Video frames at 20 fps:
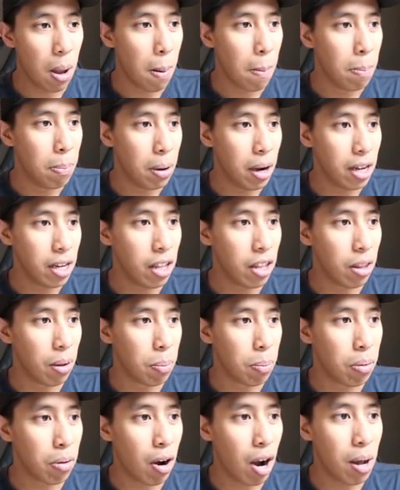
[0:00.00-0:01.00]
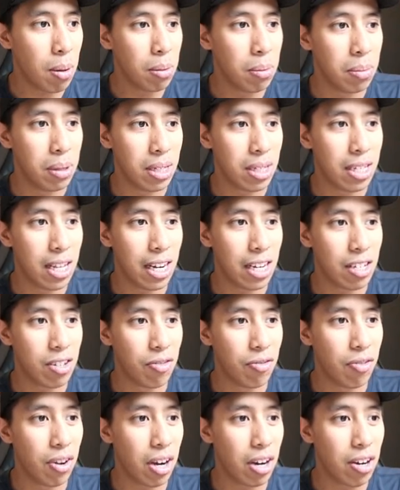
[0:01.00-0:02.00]
but the problem is that it's
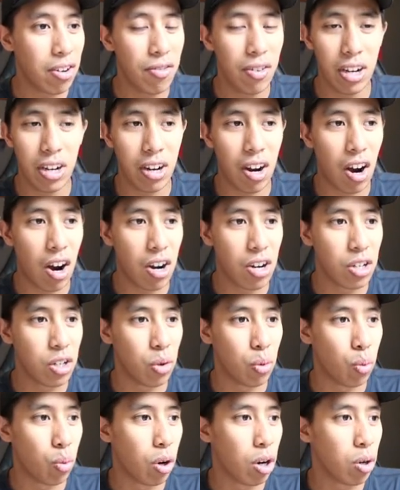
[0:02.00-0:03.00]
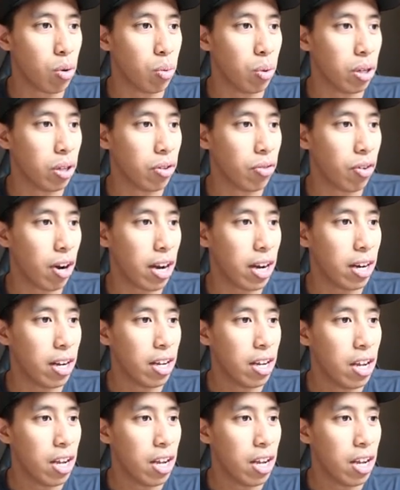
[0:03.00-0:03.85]
very, very hard to work with, right?